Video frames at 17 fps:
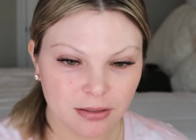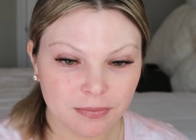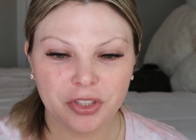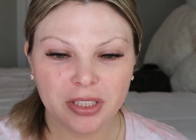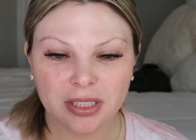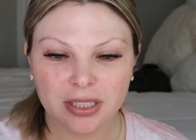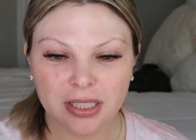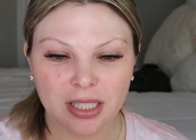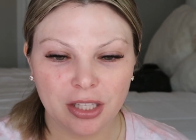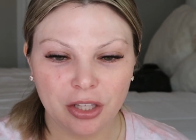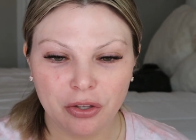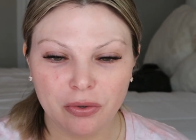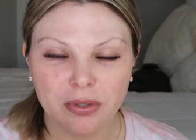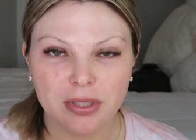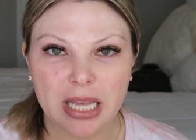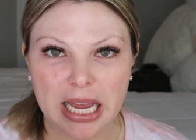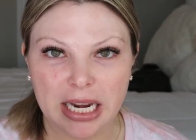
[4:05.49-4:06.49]
Just
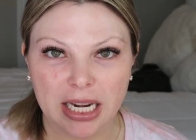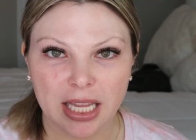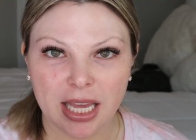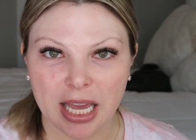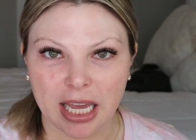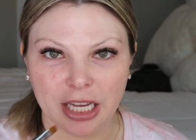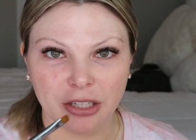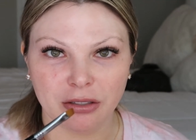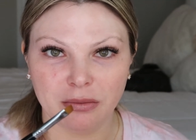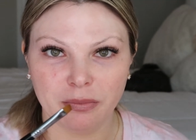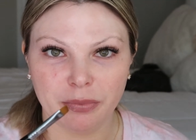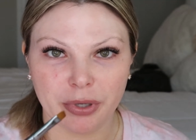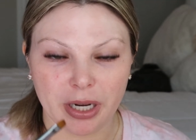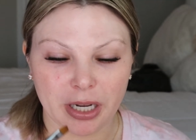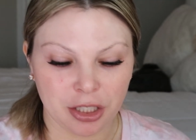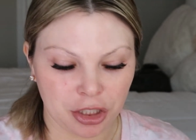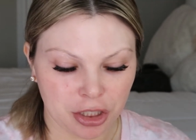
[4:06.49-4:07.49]
use any angled
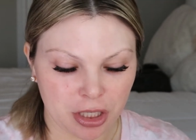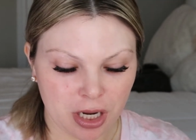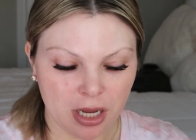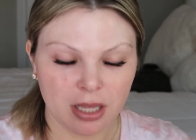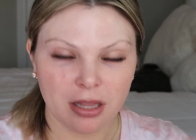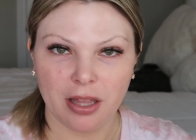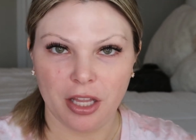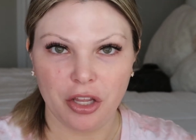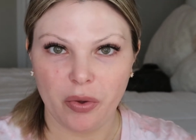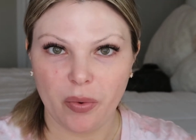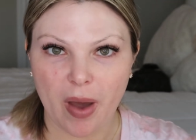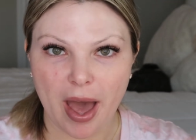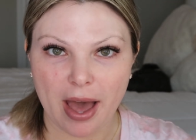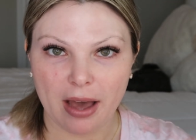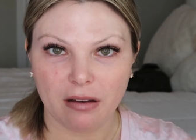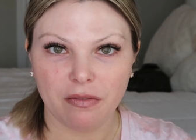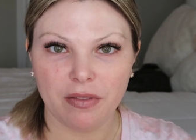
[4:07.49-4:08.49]
brush that you
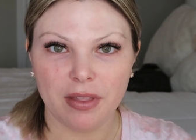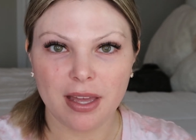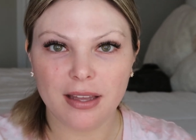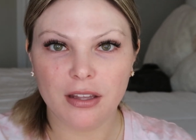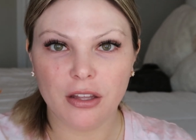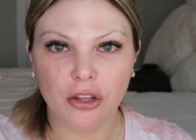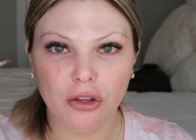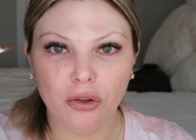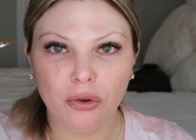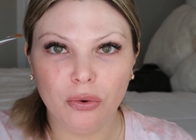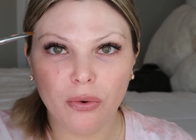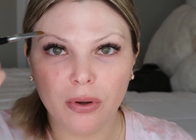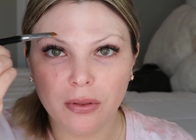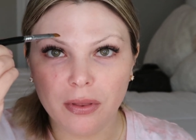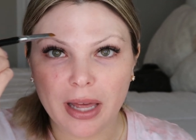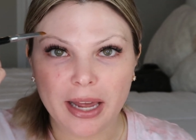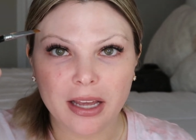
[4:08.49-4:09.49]
have that
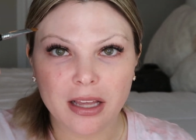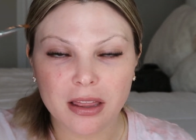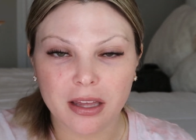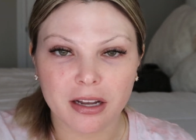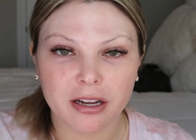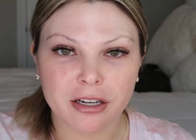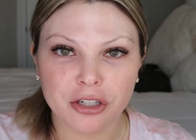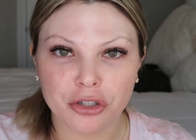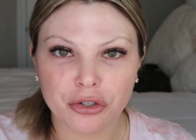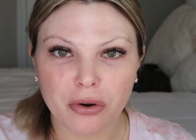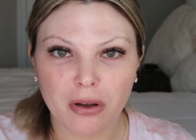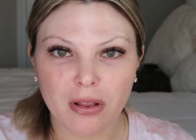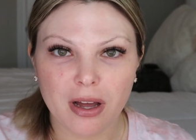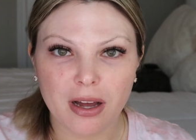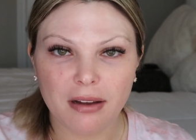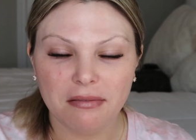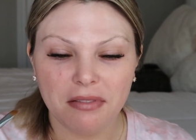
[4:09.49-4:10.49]
you like the
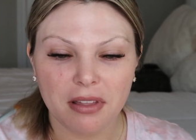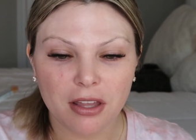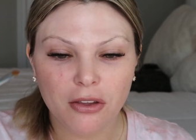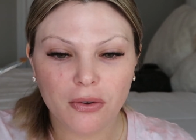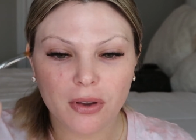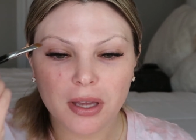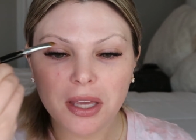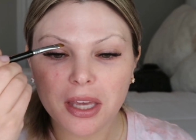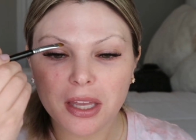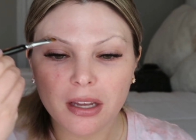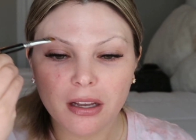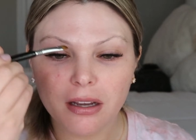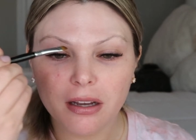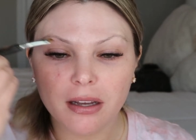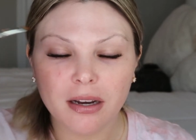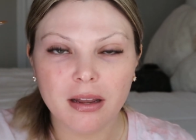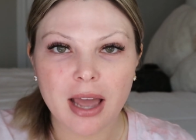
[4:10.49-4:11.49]
control of, that you can get a
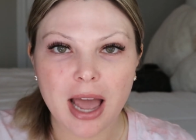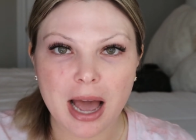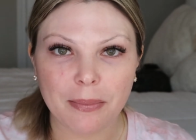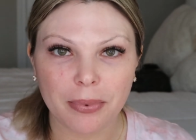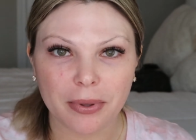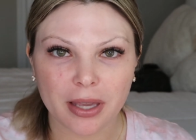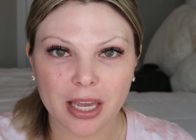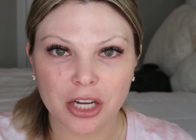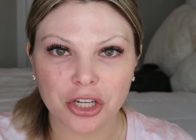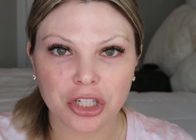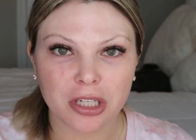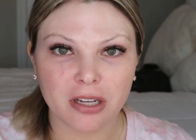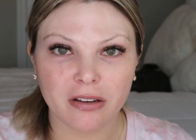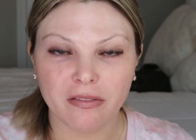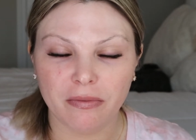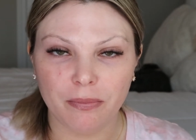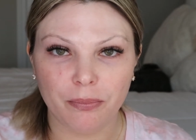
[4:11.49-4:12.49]
good application
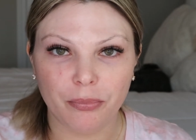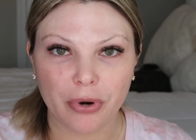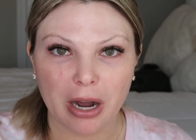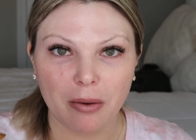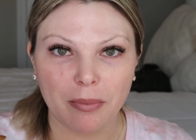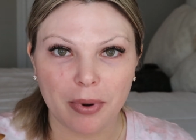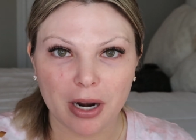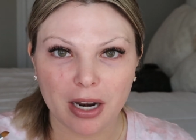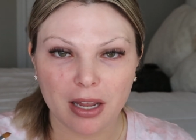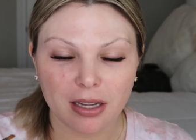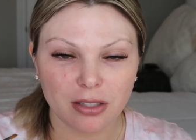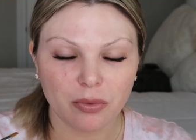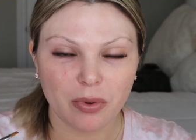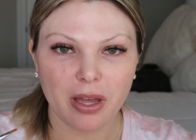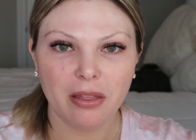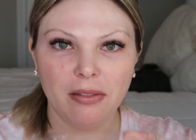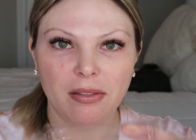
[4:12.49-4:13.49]
of brow
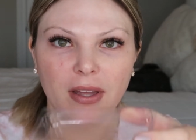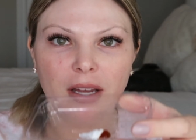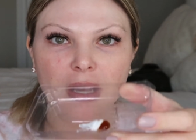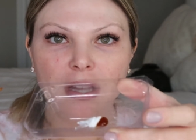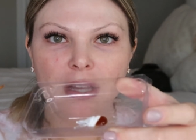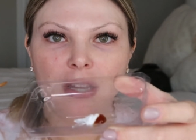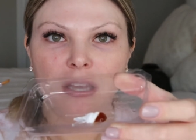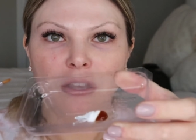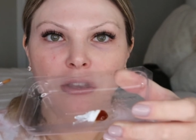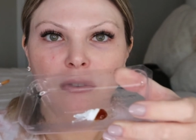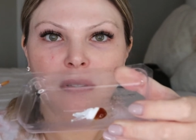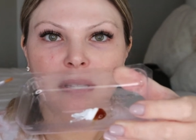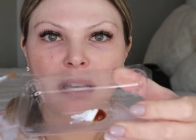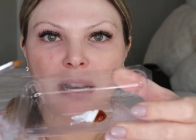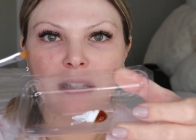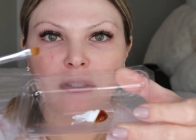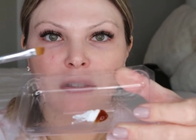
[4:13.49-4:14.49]
product with.
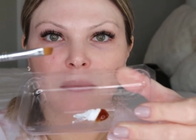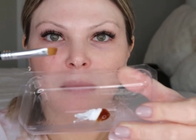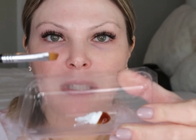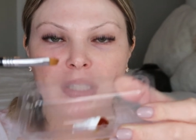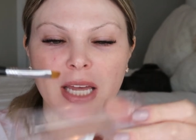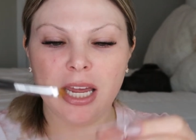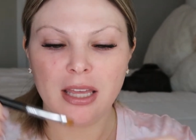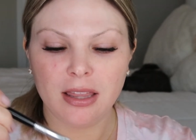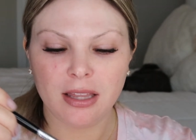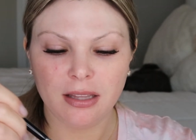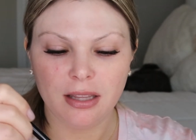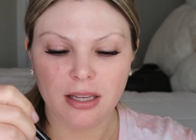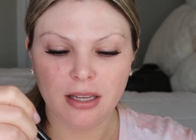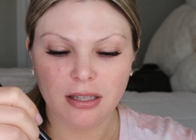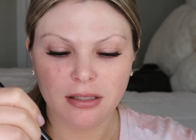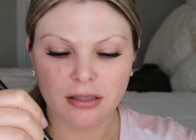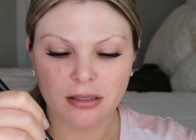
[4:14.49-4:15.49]
Use that. So I'm gonna take
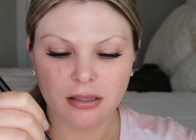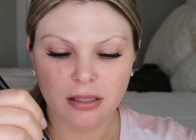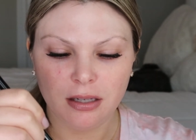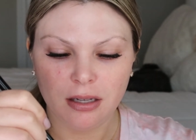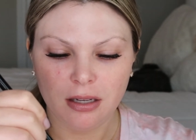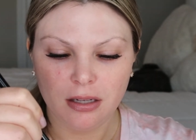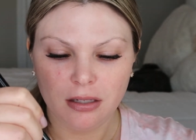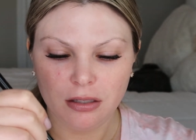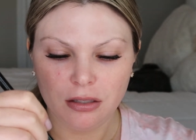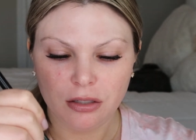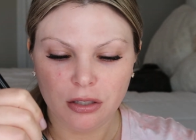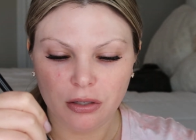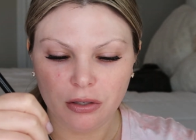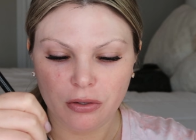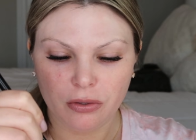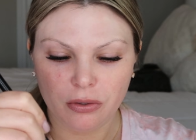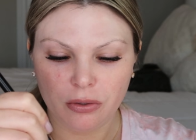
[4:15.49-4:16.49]
these
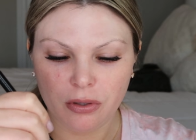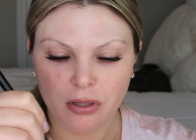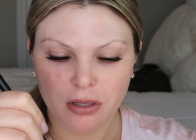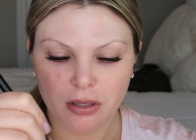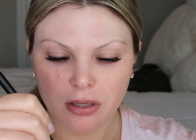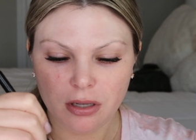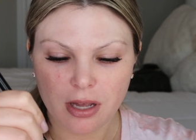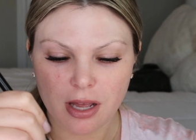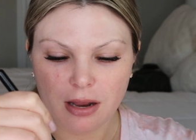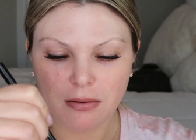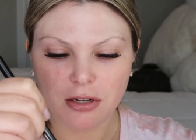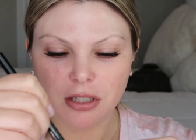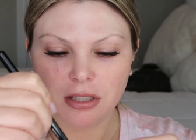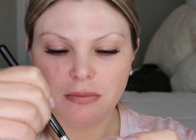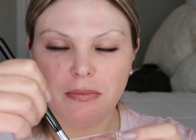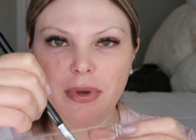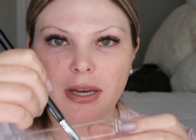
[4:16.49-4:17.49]
2 and
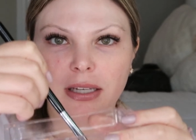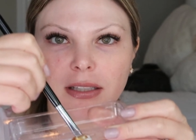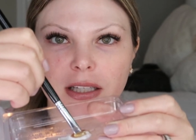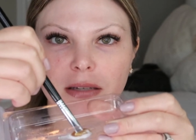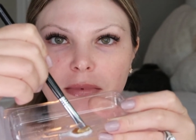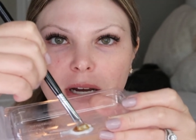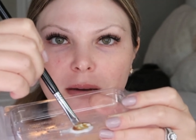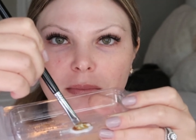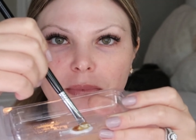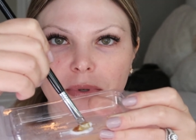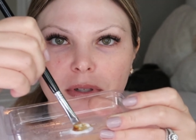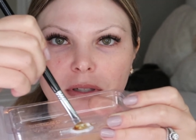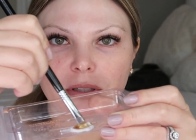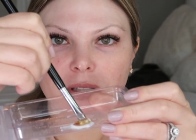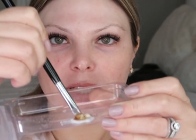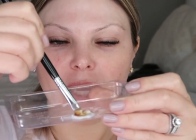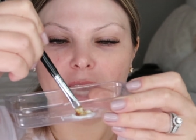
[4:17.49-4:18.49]
just mix them up
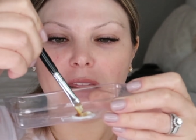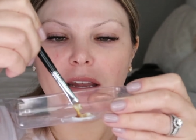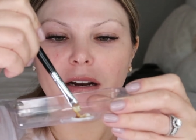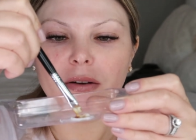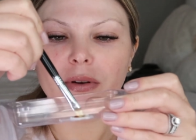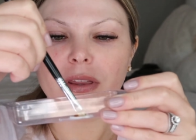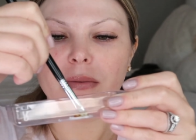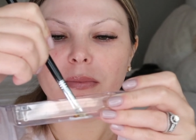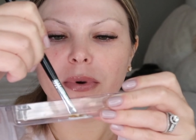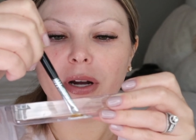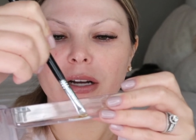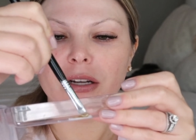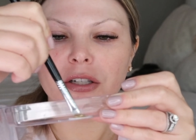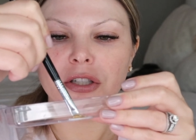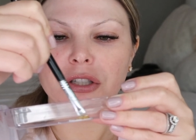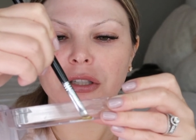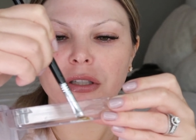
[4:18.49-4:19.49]
together with the
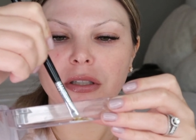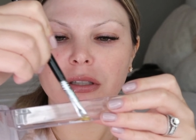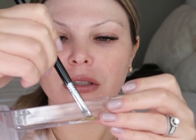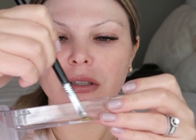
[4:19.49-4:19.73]
brush.